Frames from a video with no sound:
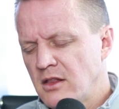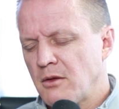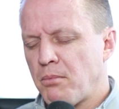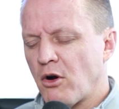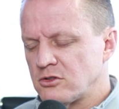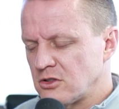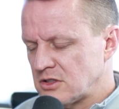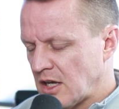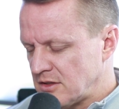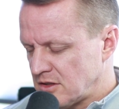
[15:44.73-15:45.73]
The parcel
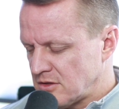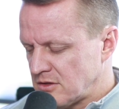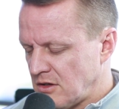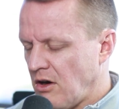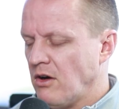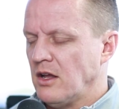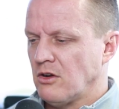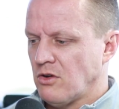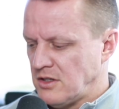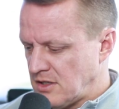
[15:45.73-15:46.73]
sizes are
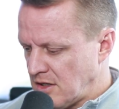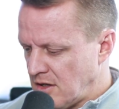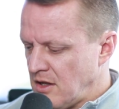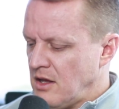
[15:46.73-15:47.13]
increasing.